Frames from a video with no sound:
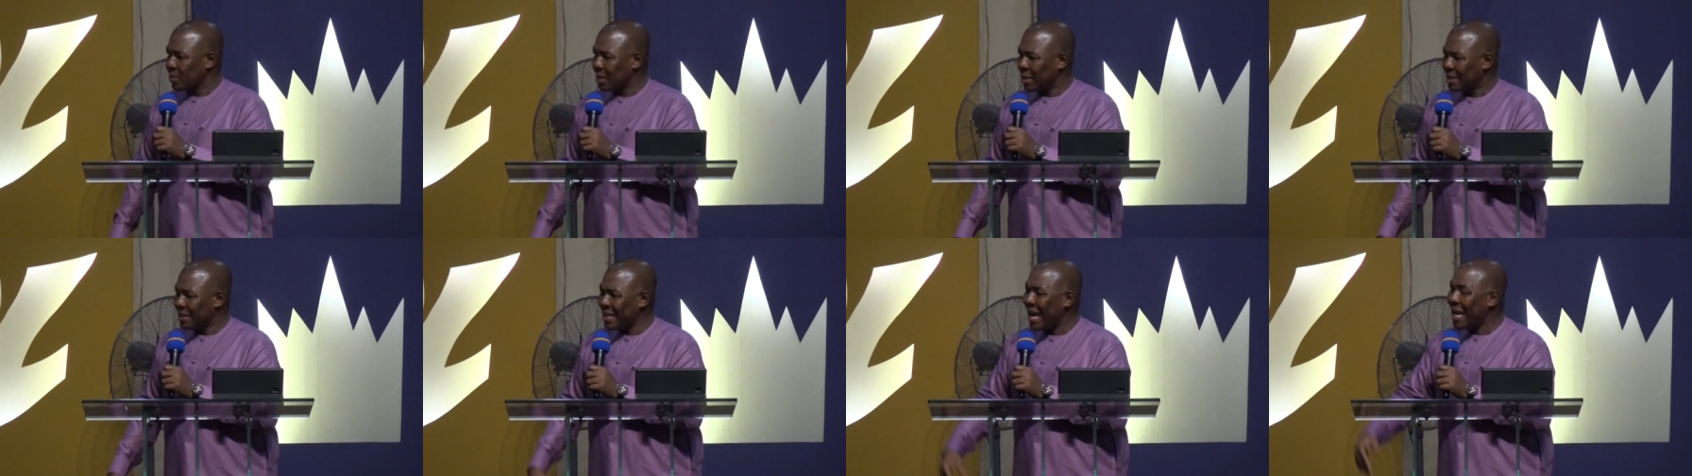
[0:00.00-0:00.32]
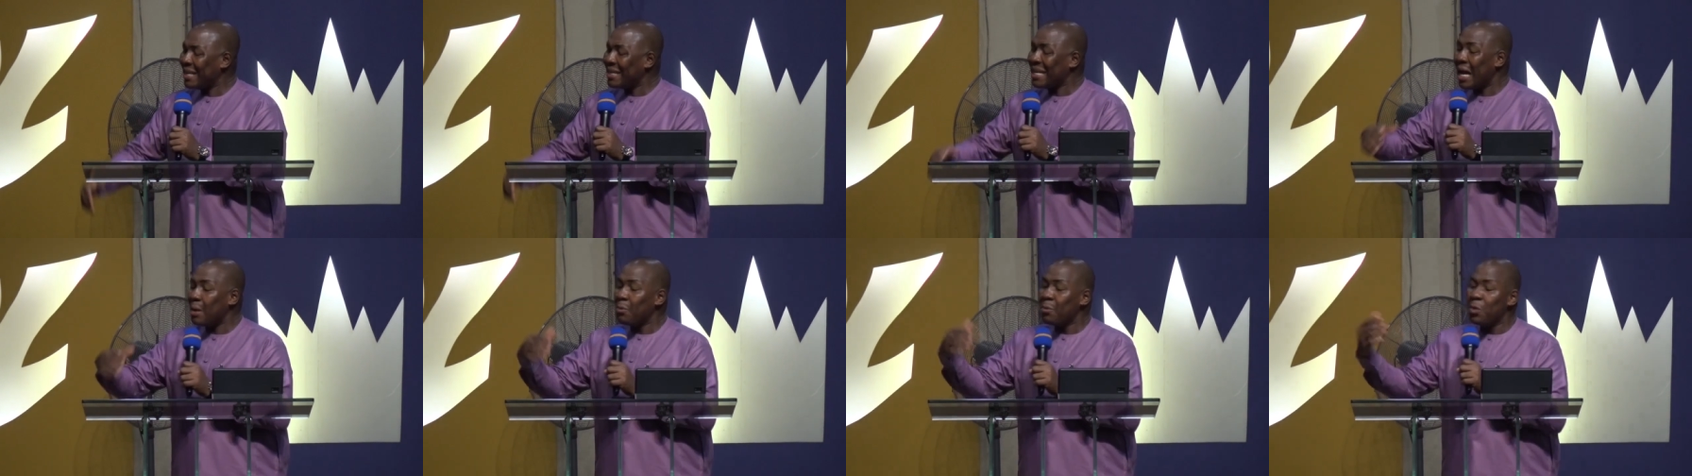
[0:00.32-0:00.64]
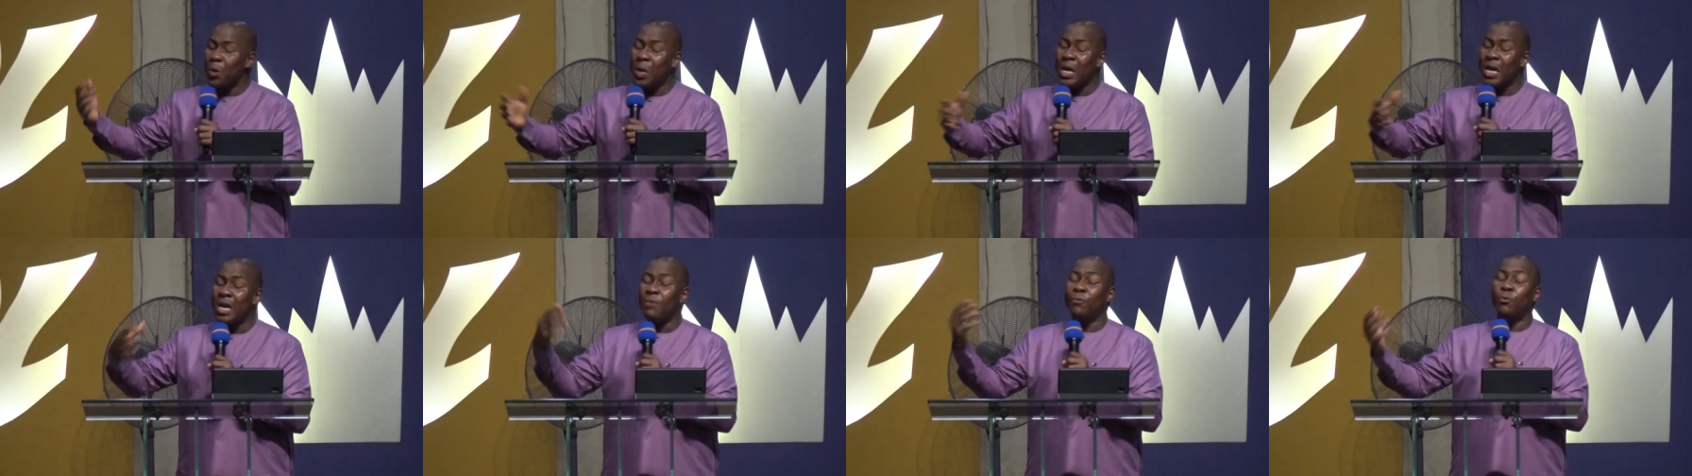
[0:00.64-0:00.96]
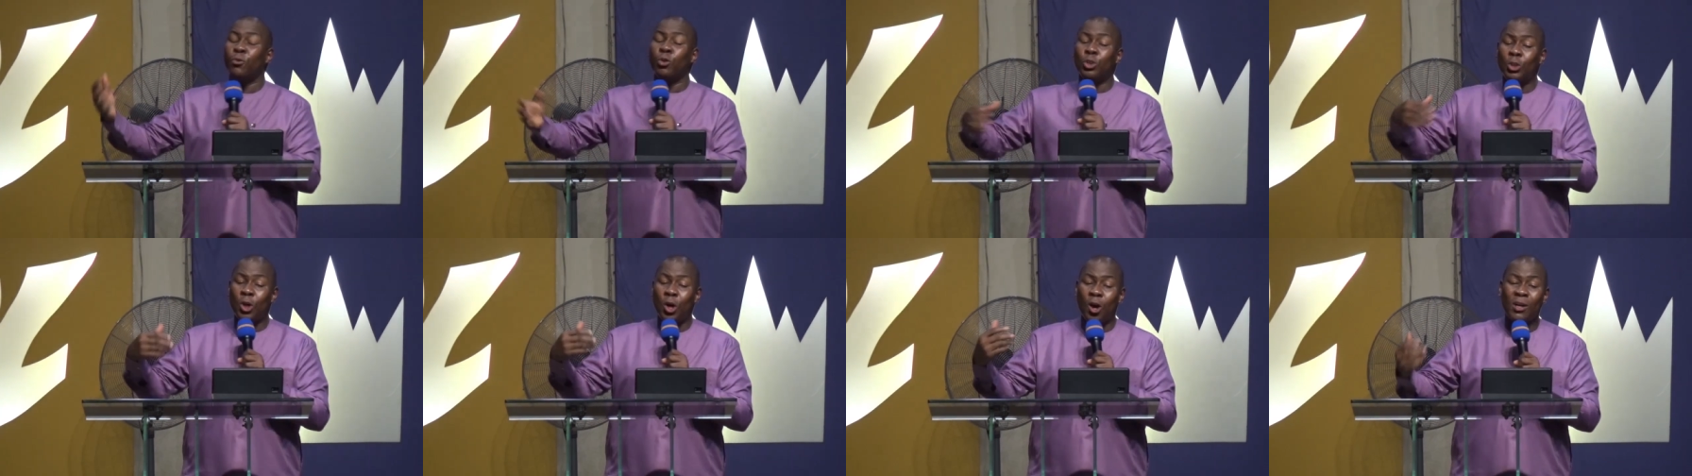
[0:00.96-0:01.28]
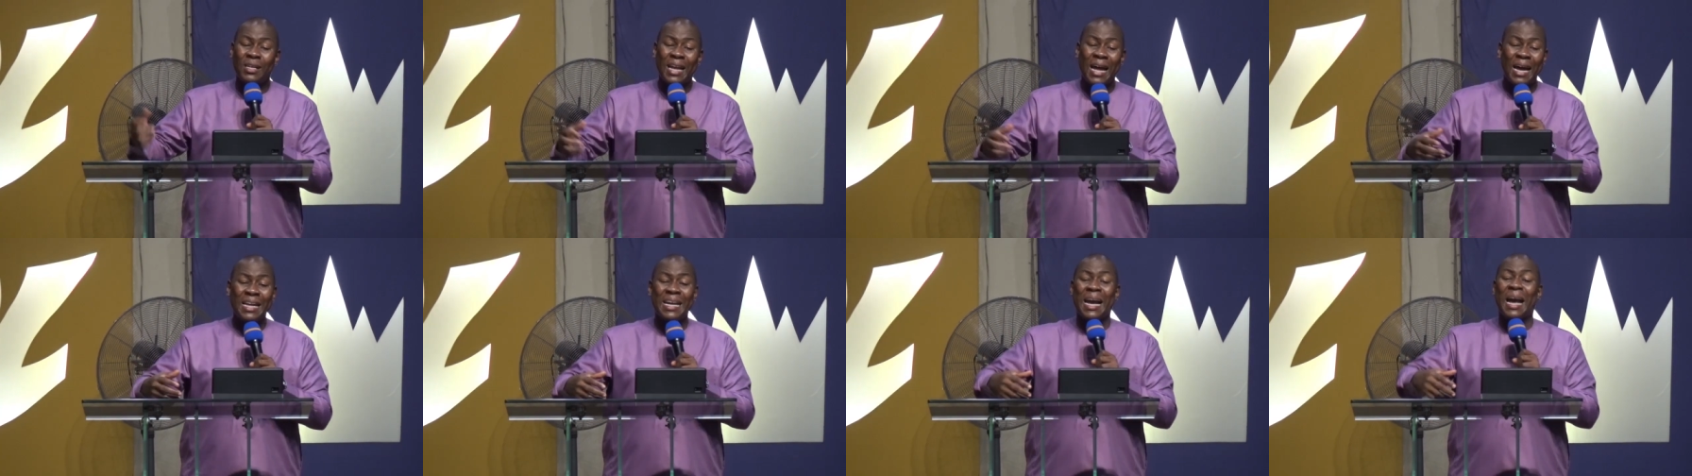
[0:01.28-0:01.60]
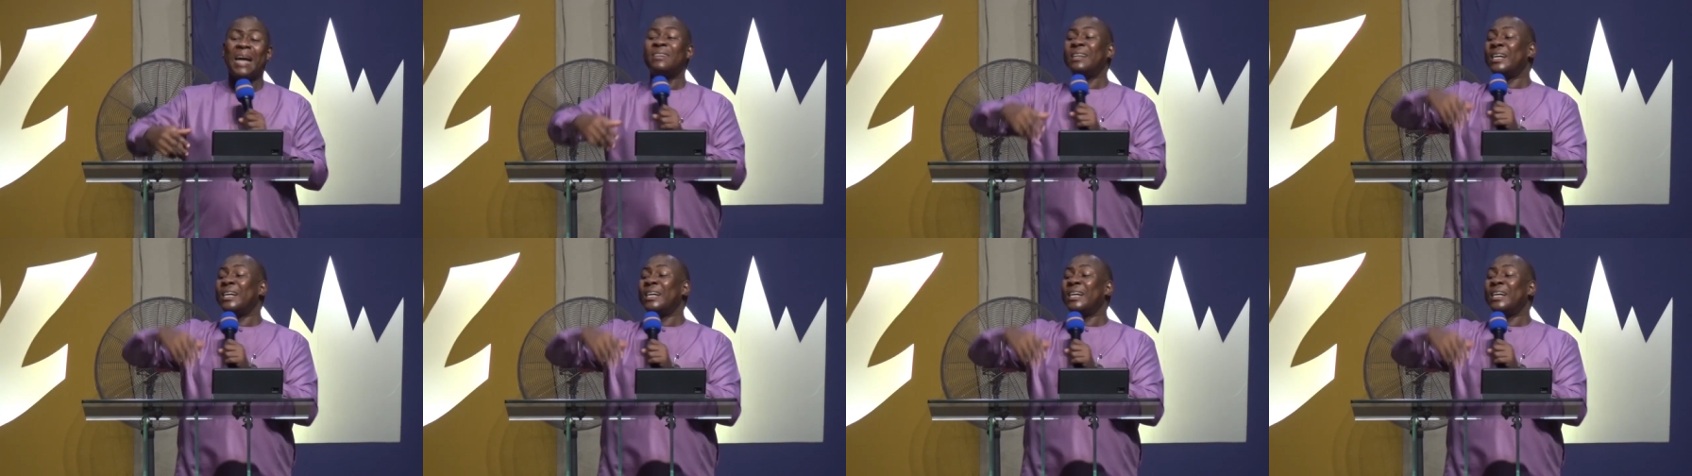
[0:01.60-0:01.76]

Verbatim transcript: Now that we even know that he has